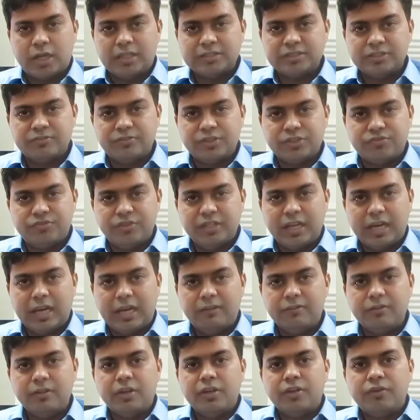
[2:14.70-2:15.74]
charger which we
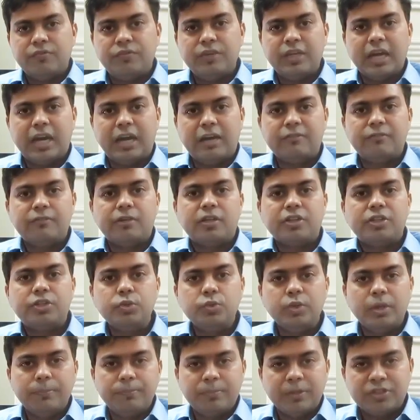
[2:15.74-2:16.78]
have, we have a
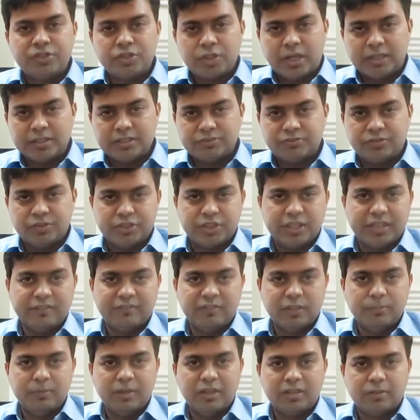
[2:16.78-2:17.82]
2 ampere chargers which are
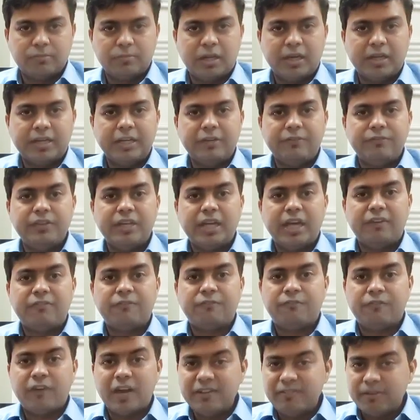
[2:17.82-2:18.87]
available in the market we
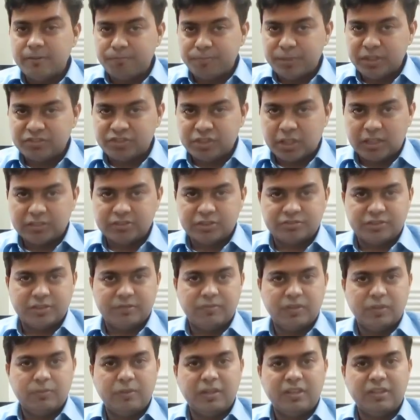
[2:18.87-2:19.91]
have 5 ampere chargers
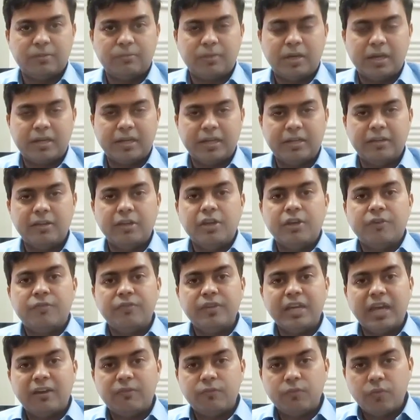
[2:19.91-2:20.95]
available in the market
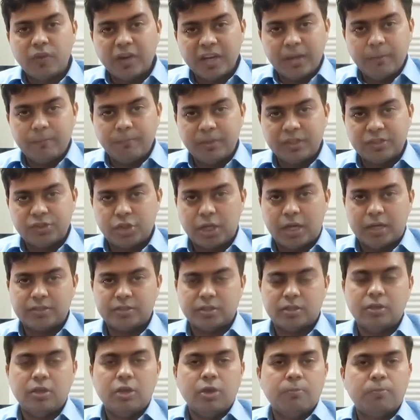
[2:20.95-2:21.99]
we have 1 ampere
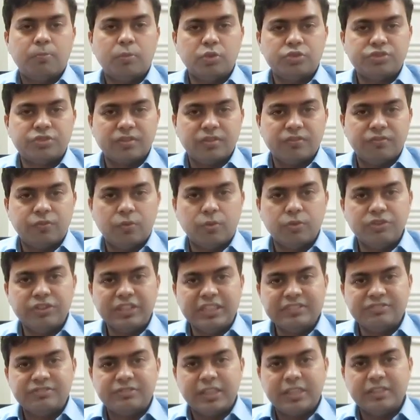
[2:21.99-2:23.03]
charger most of the phone
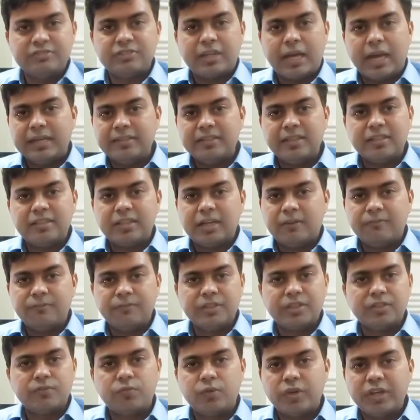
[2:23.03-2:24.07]
these days either
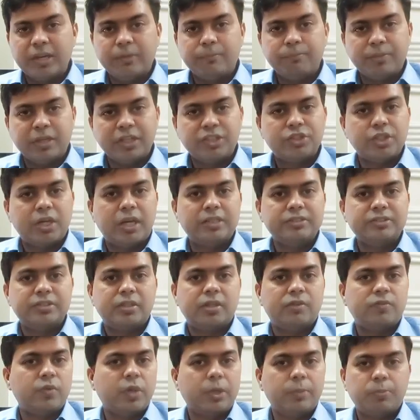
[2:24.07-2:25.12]
come with a 1 ampere
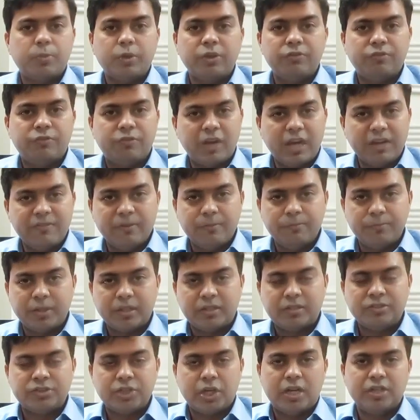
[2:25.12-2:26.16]
charger or 1.5
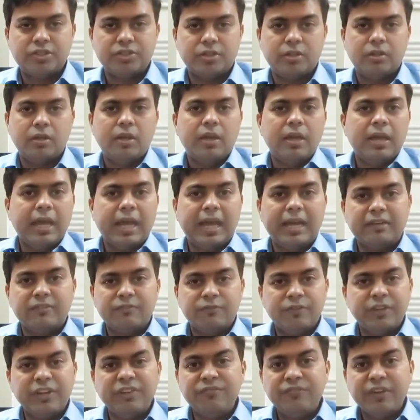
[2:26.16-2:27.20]
ampere charger
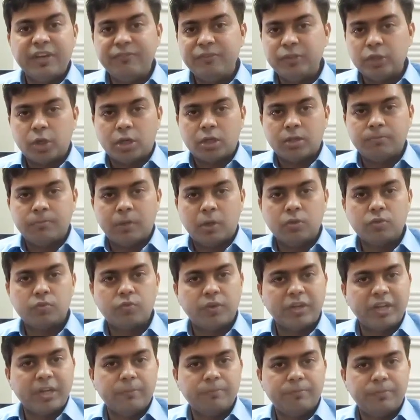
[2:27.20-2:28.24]
and when, when we talk about
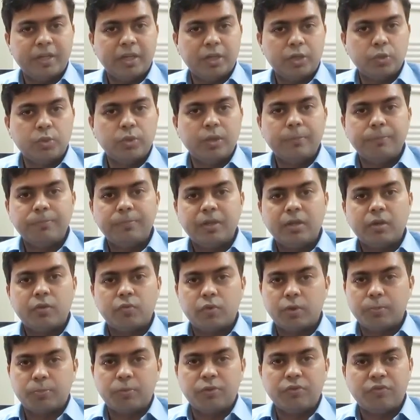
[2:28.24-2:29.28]
1 ampere 2 ampere
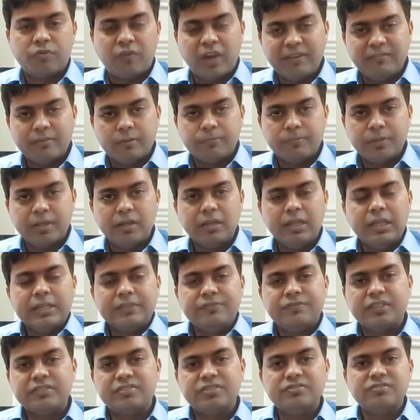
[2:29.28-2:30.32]
or 1.5 ampere
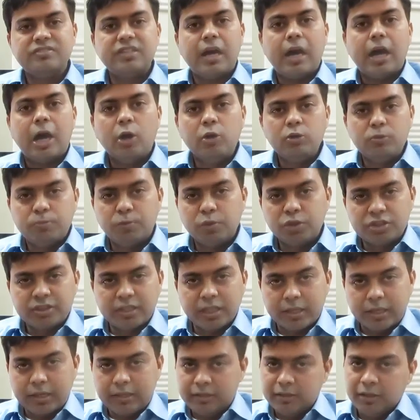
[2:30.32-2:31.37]
this is the
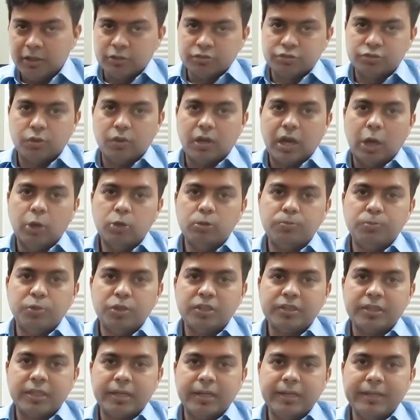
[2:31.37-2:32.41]
output current so output